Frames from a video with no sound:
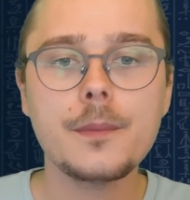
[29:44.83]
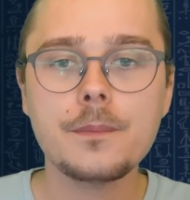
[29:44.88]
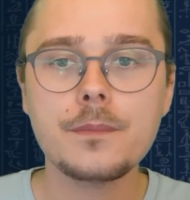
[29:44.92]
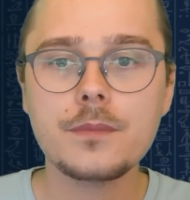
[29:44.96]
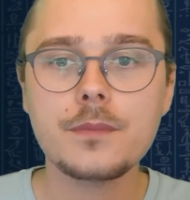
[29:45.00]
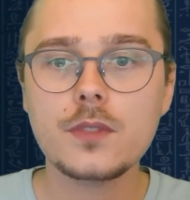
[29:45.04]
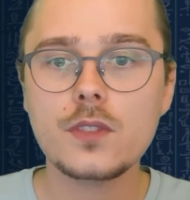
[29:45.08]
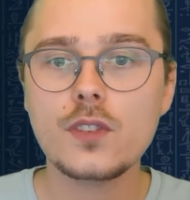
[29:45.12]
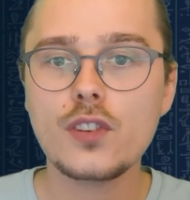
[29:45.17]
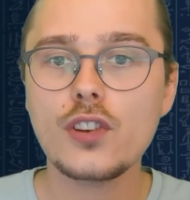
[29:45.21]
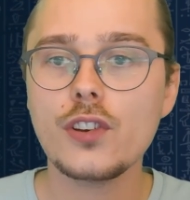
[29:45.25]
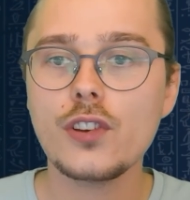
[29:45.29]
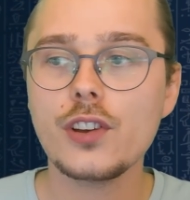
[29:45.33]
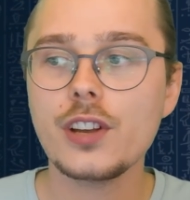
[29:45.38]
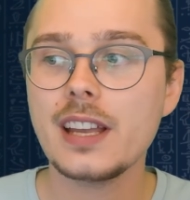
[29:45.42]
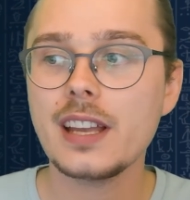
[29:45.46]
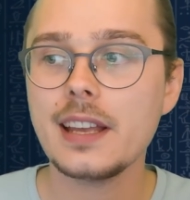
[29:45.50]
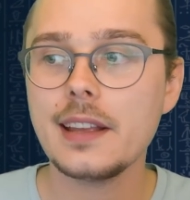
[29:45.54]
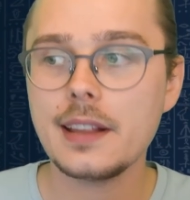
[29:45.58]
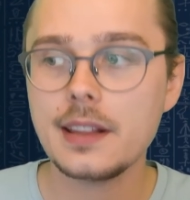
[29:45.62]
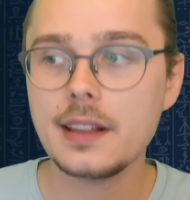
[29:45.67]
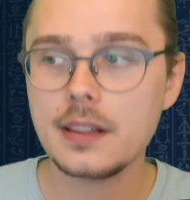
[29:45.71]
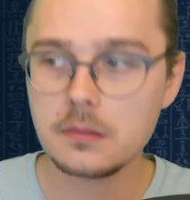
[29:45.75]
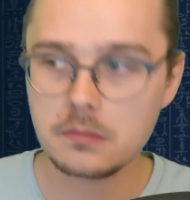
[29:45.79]
to
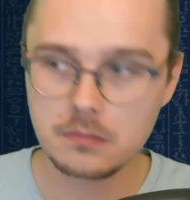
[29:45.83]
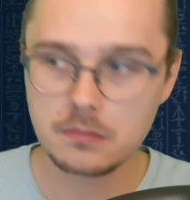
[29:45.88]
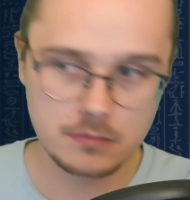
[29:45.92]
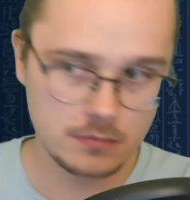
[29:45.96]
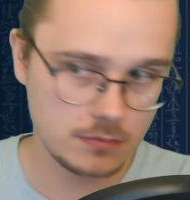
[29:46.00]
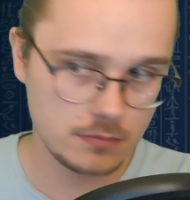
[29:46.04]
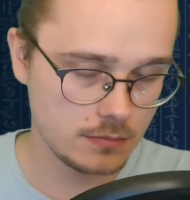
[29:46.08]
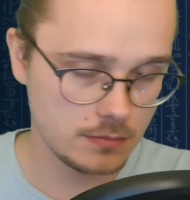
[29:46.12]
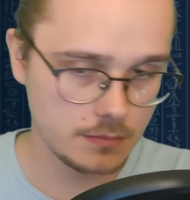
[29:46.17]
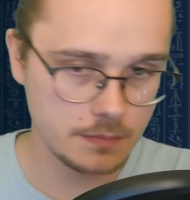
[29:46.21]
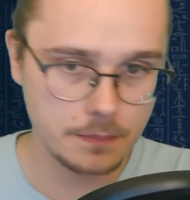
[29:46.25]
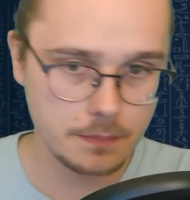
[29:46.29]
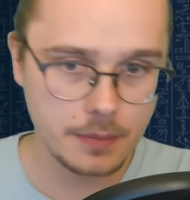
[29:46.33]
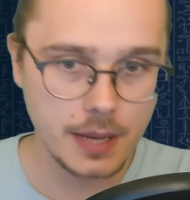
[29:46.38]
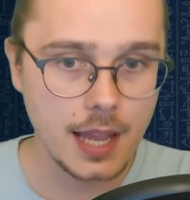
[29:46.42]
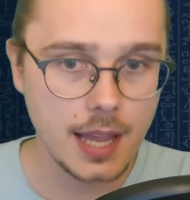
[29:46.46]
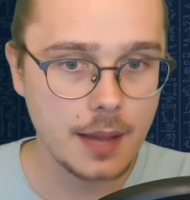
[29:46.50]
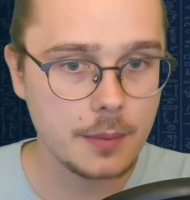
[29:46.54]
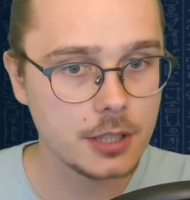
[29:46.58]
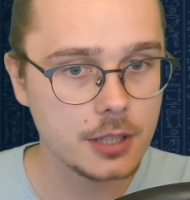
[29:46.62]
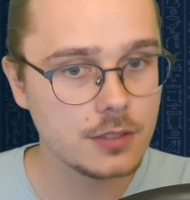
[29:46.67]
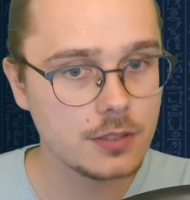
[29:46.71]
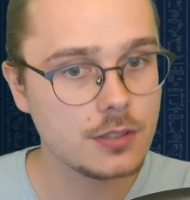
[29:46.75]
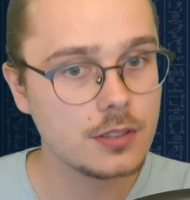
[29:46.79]
be
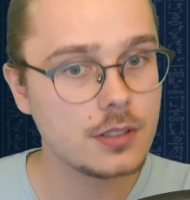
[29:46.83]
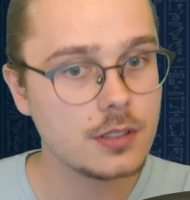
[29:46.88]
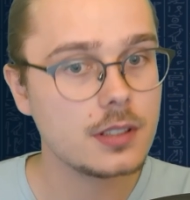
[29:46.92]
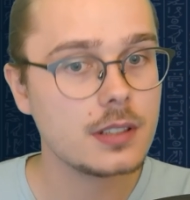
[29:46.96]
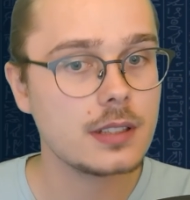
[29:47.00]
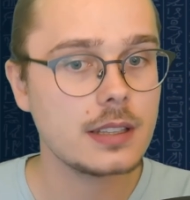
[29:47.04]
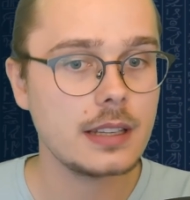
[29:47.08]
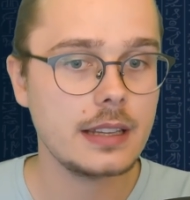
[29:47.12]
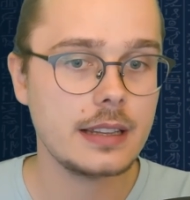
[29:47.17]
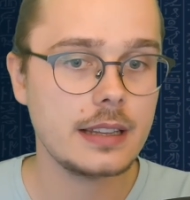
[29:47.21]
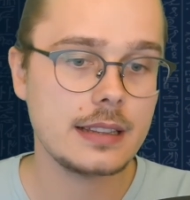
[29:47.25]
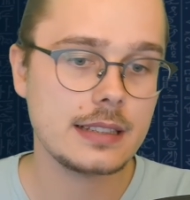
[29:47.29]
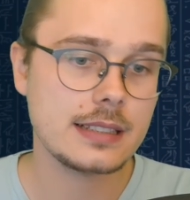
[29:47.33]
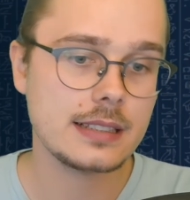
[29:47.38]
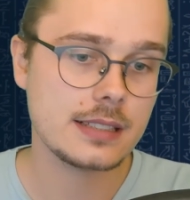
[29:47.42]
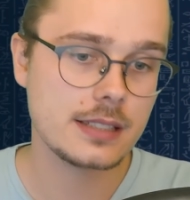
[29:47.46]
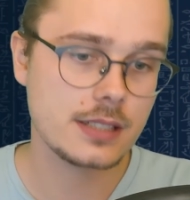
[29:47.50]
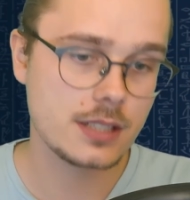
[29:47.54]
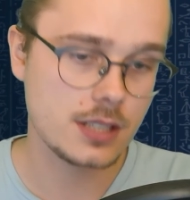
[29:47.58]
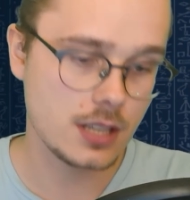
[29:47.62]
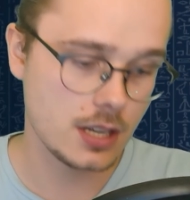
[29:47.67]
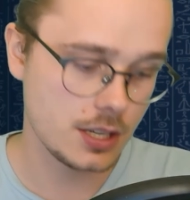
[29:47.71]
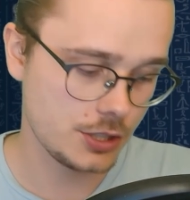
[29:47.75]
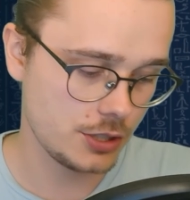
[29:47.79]
able to
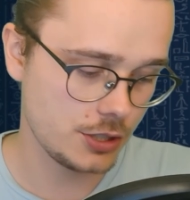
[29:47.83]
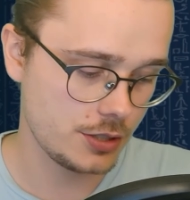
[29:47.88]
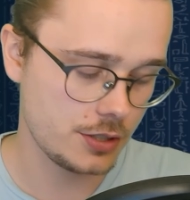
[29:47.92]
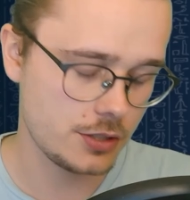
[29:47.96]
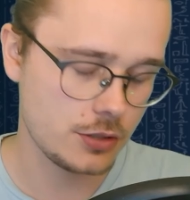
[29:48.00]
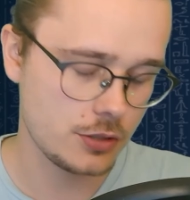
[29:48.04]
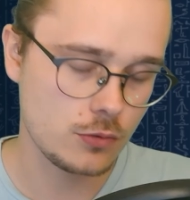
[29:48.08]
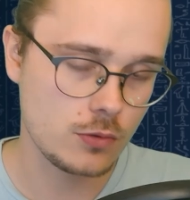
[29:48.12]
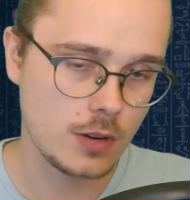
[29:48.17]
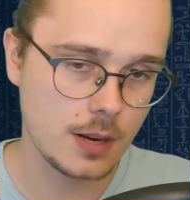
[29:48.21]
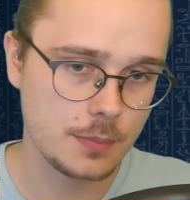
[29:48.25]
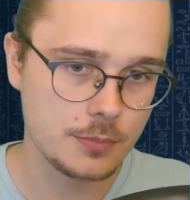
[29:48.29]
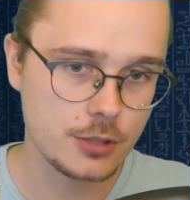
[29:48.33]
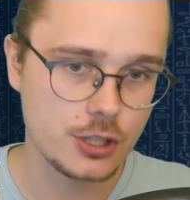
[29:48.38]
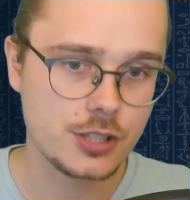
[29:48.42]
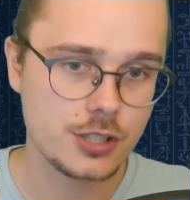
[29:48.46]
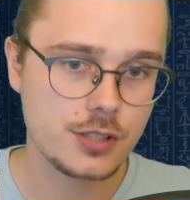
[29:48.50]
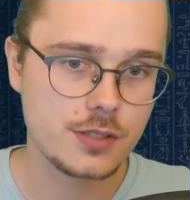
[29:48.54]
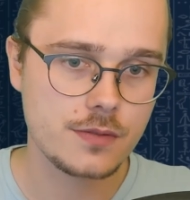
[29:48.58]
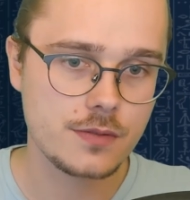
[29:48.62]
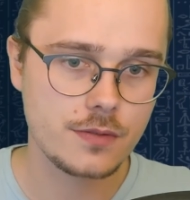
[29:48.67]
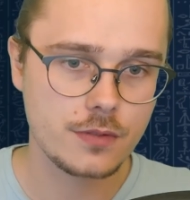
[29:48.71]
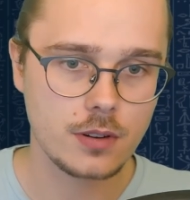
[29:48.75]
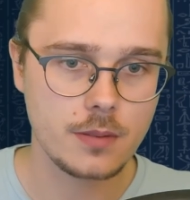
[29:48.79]
start your
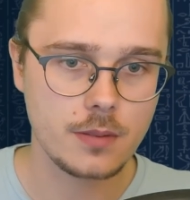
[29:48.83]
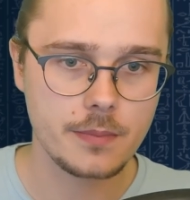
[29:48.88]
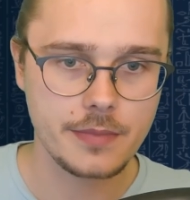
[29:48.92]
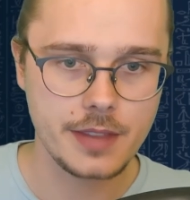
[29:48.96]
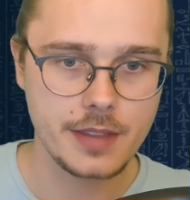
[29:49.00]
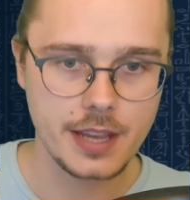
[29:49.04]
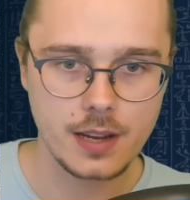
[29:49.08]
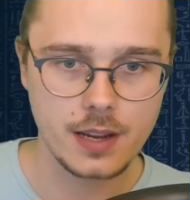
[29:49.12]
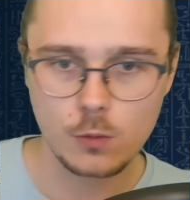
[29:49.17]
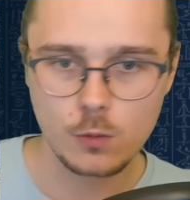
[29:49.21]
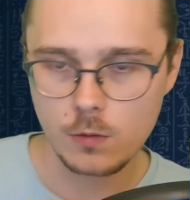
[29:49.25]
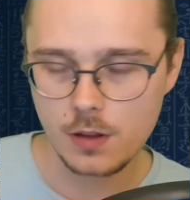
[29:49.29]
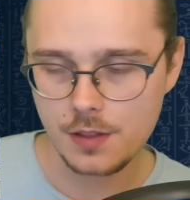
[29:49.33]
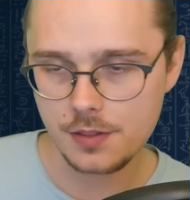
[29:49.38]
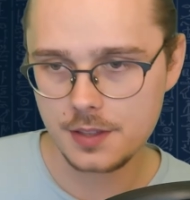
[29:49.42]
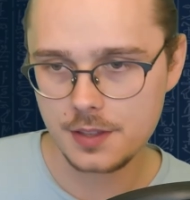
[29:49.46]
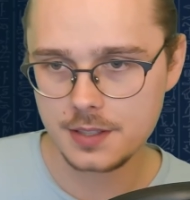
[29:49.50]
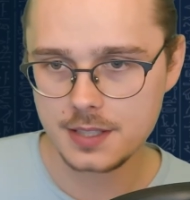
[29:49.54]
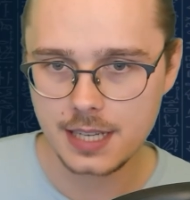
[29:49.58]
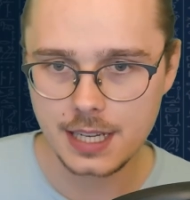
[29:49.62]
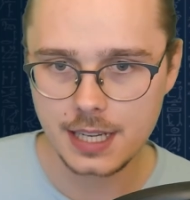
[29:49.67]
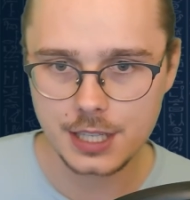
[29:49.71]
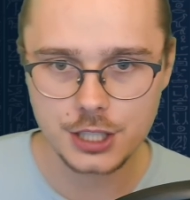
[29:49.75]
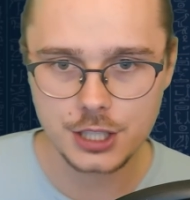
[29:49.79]
interruptions from there with the
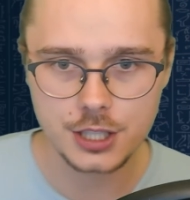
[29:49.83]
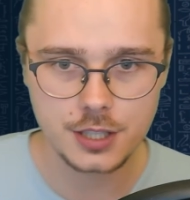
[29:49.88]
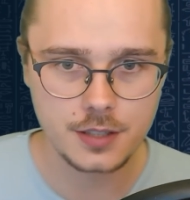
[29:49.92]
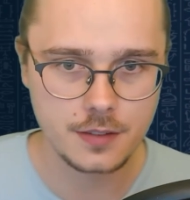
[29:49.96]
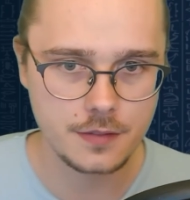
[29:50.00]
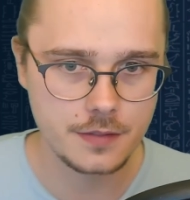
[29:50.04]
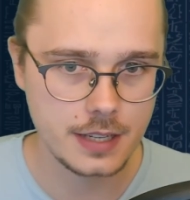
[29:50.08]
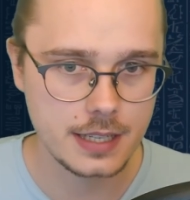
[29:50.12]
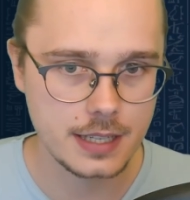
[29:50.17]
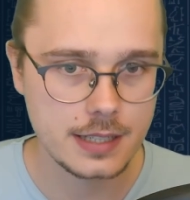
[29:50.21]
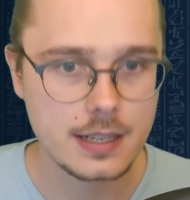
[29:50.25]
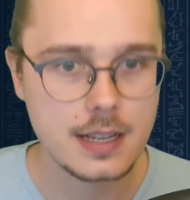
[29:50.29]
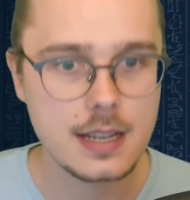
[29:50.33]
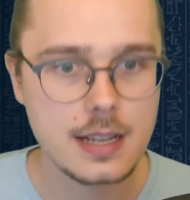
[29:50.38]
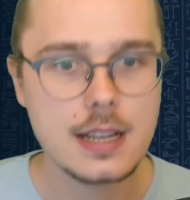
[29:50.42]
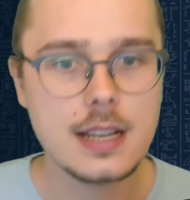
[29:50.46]
Snatchy effect.